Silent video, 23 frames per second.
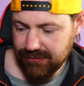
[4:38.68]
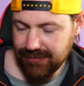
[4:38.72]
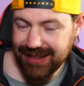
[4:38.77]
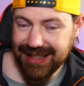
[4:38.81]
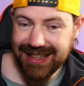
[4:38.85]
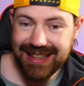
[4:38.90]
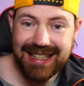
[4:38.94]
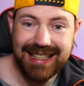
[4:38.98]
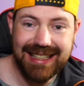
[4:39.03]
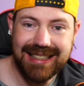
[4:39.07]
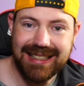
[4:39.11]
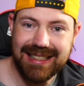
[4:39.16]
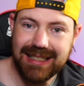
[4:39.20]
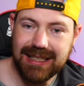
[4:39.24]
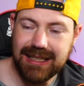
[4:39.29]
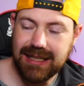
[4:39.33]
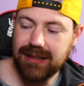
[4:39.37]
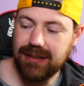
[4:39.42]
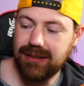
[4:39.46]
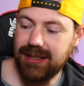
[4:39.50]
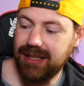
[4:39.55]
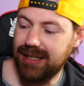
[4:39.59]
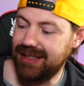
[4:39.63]
This
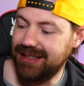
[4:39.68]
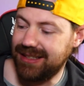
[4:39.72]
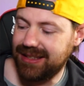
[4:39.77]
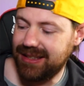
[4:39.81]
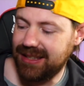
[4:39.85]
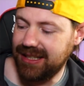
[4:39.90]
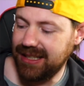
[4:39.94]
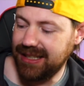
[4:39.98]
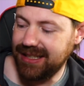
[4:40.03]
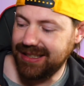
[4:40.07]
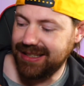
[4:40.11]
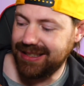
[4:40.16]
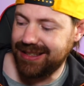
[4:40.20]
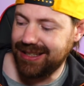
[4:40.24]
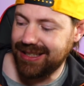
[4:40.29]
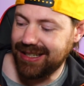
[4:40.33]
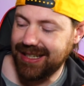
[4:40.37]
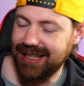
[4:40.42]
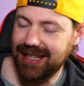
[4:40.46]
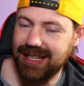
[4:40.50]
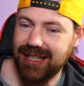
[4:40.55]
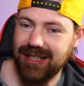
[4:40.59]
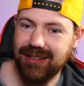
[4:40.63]
does things
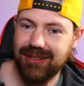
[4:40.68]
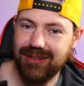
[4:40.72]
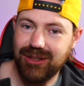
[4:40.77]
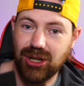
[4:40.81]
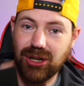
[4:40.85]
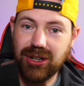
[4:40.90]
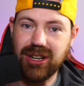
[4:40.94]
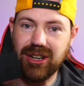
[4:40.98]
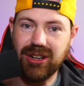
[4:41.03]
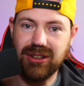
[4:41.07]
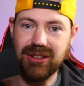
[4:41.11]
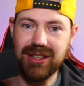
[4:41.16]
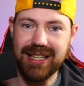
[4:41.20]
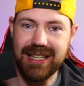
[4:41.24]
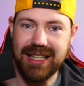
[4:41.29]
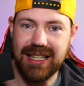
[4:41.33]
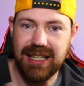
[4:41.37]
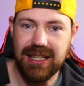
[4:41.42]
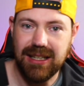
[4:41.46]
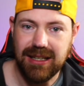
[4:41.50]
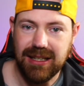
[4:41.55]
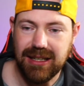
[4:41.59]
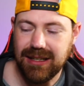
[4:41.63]
like not
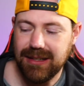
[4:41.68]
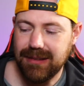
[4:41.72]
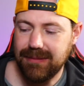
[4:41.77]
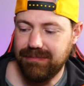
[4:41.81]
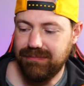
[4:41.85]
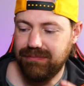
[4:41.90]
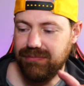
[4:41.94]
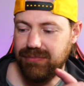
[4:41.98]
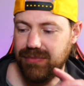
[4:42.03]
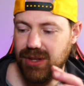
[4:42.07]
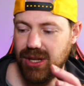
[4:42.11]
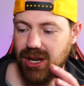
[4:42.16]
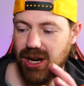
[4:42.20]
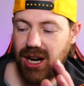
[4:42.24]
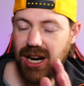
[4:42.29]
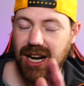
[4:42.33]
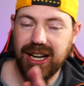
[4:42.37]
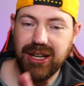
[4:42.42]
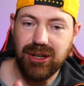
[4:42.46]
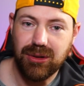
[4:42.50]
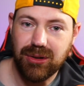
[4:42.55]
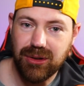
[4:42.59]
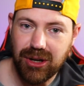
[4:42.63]
only
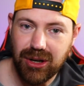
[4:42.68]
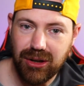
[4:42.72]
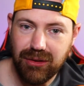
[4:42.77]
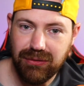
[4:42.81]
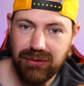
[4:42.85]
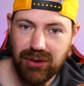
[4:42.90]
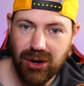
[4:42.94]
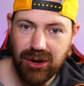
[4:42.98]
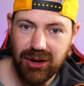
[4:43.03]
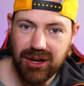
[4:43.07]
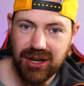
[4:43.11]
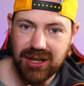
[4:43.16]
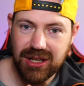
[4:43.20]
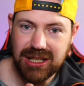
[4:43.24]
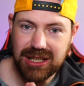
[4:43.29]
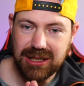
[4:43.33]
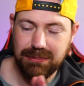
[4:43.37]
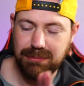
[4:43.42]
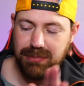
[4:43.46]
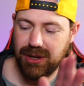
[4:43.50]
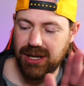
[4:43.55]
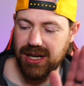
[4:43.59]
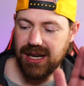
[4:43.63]
eye autofocus,
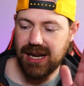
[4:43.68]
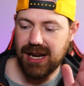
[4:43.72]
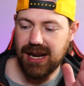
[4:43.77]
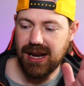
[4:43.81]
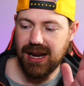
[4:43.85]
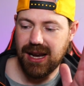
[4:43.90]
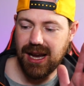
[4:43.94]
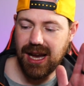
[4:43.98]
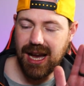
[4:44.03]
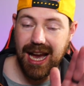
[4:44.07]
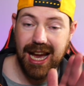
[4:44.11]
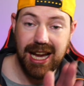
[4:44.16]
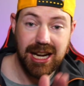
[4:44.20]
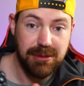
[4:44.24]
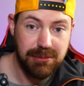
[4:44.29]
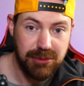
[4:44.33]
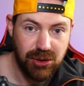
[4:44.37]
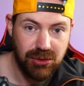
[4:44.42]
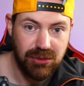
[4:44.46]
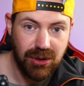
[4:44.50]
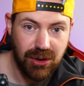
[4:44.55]
but animal